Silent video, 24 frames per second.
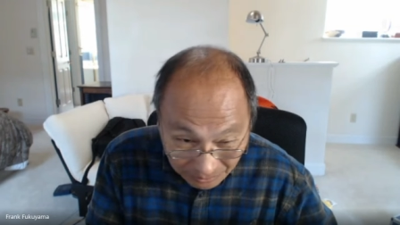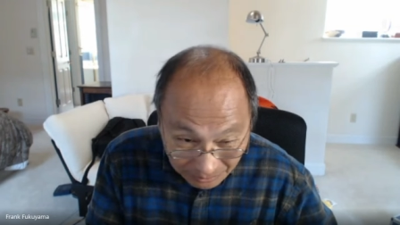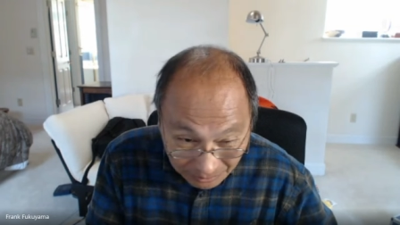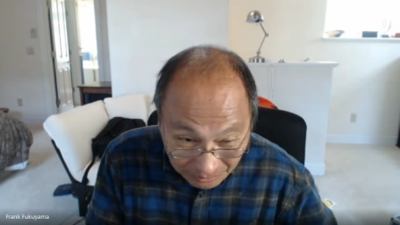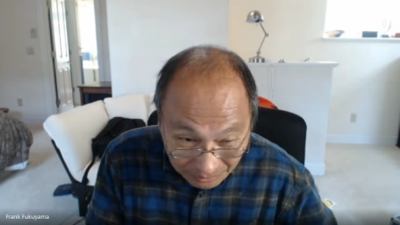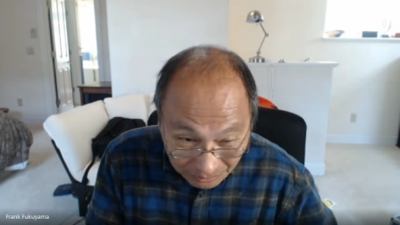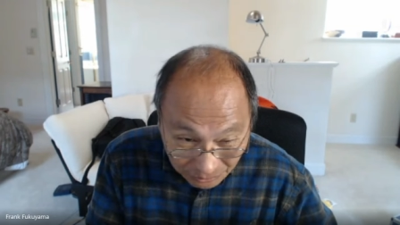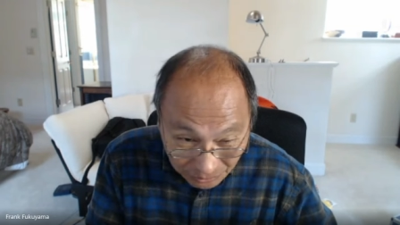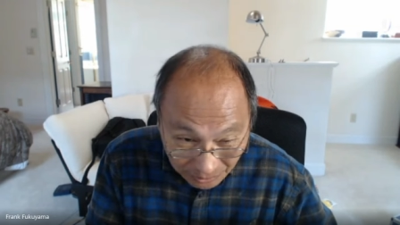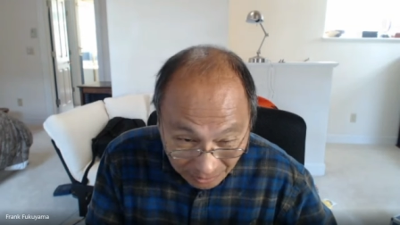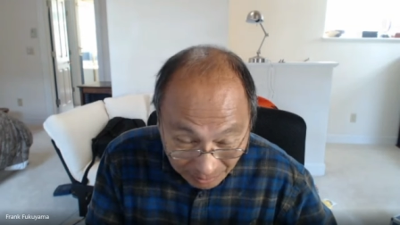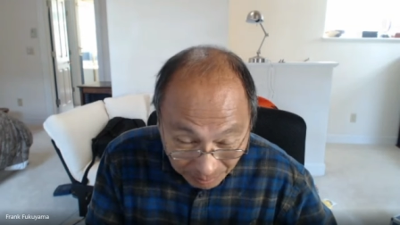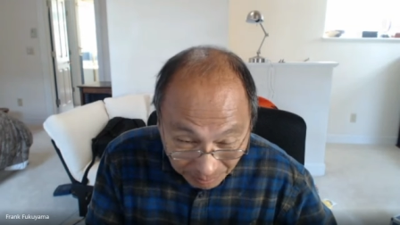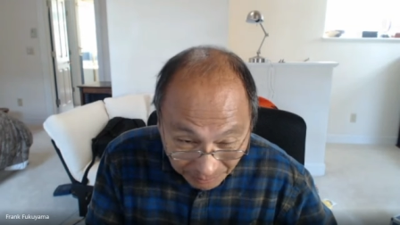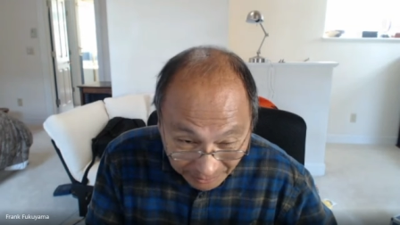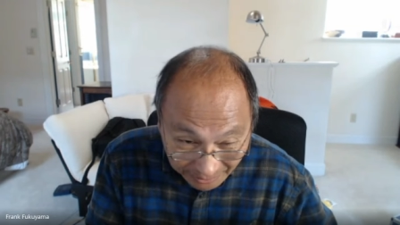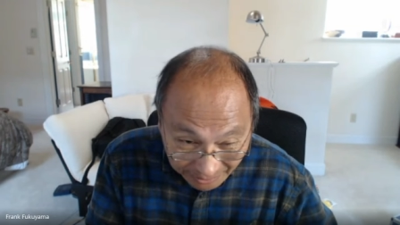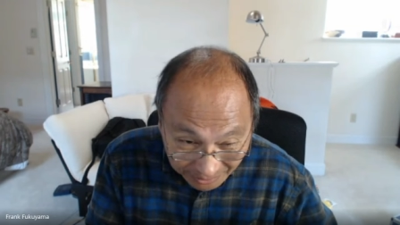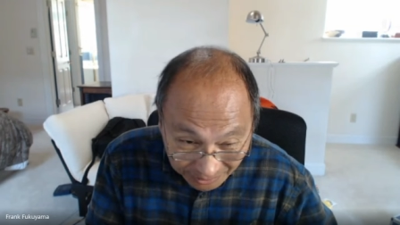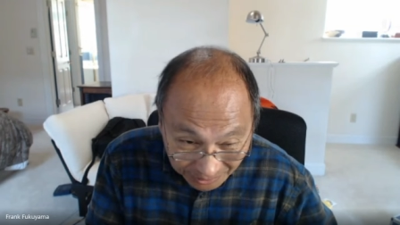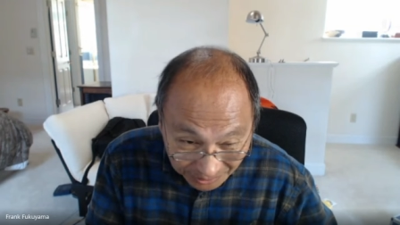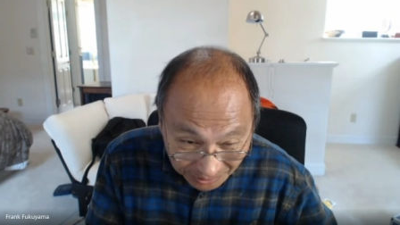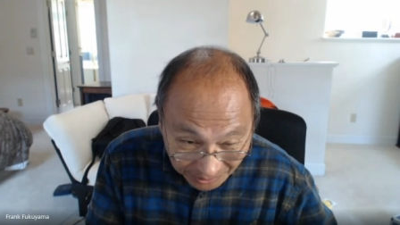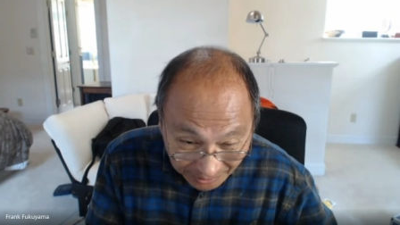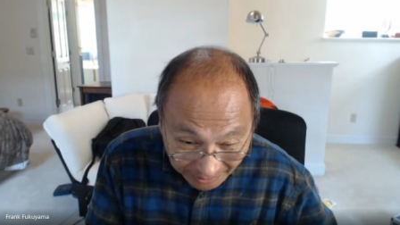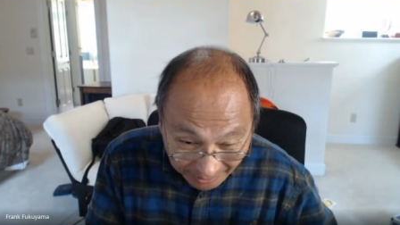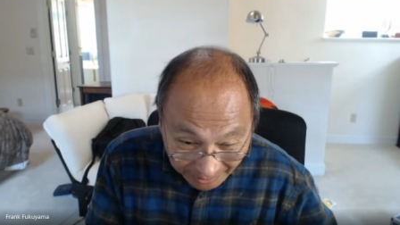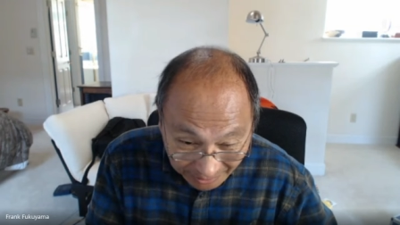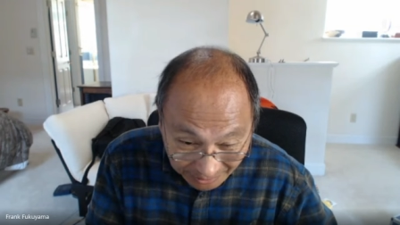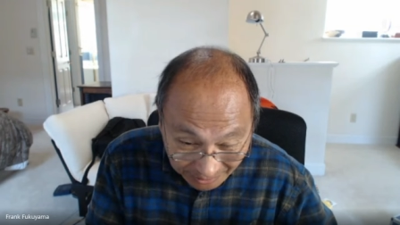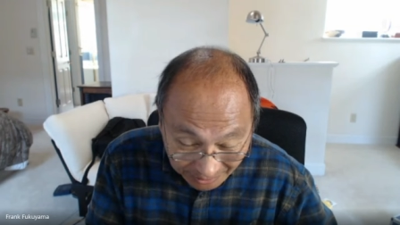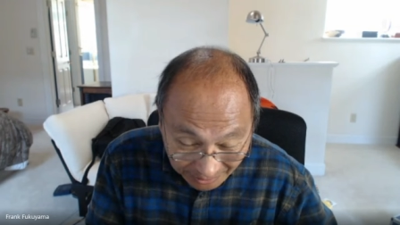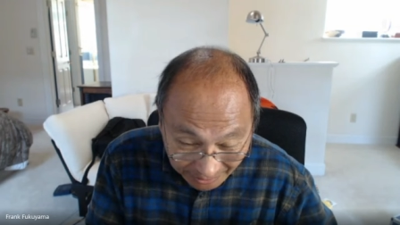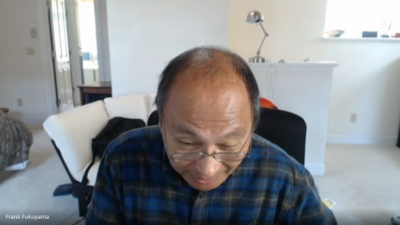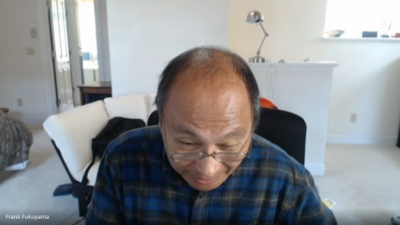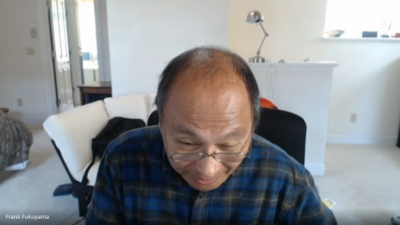Trump yesterday
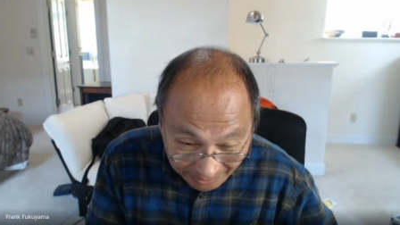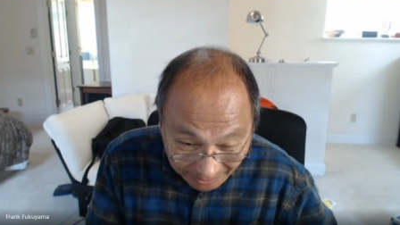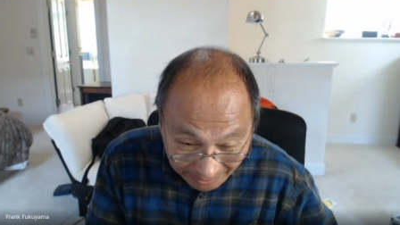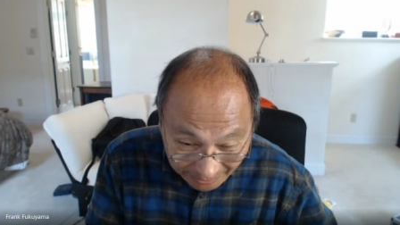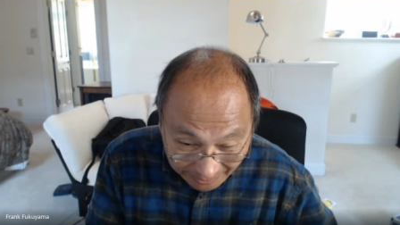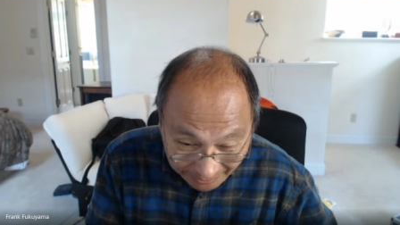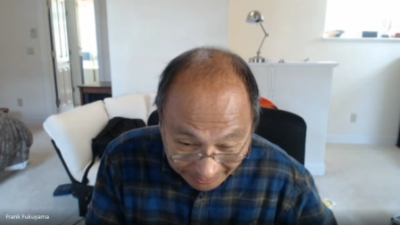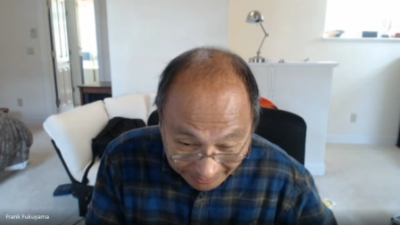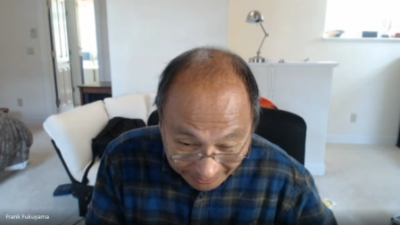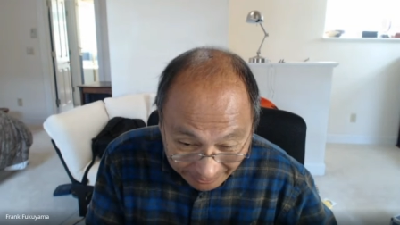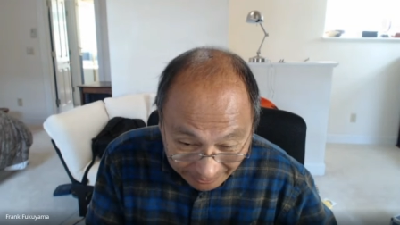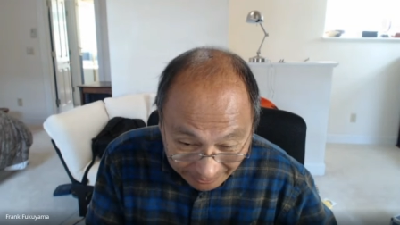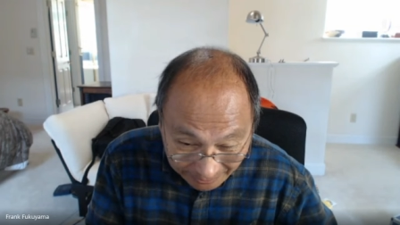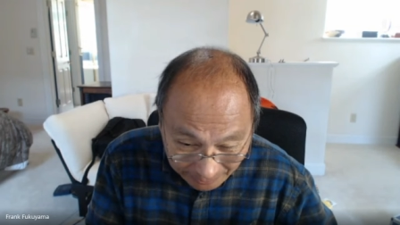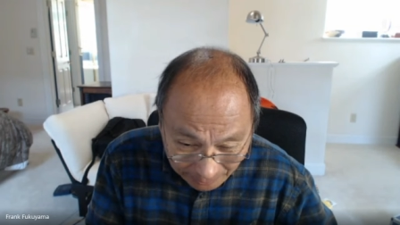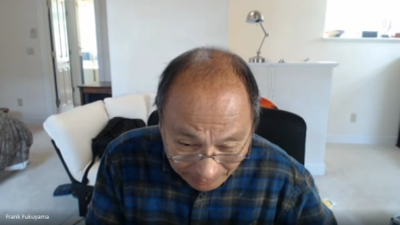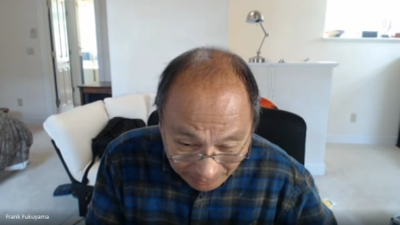said that